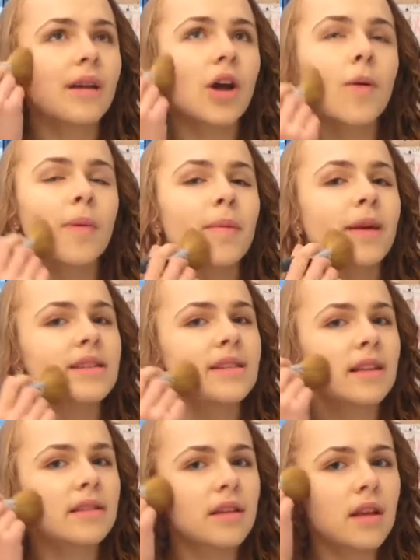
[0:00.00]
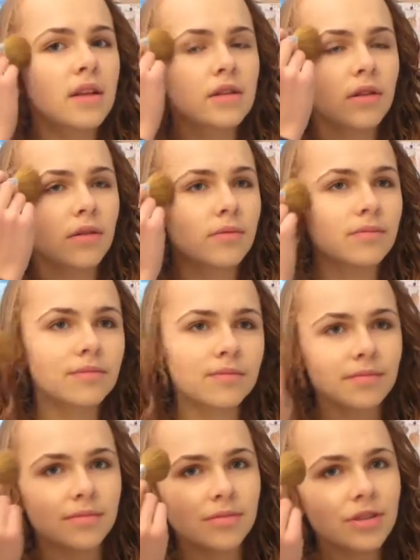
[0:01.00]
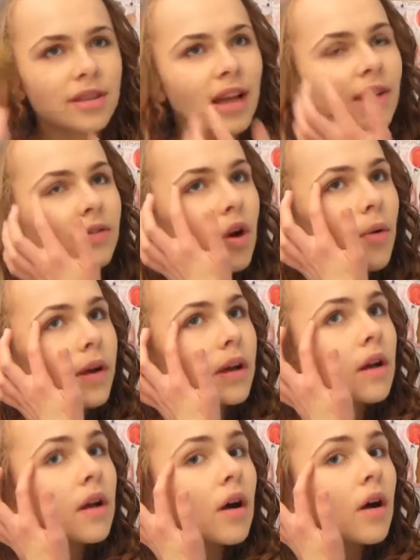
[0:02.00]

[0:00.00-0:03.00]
I hope that makes sense. So just kind of going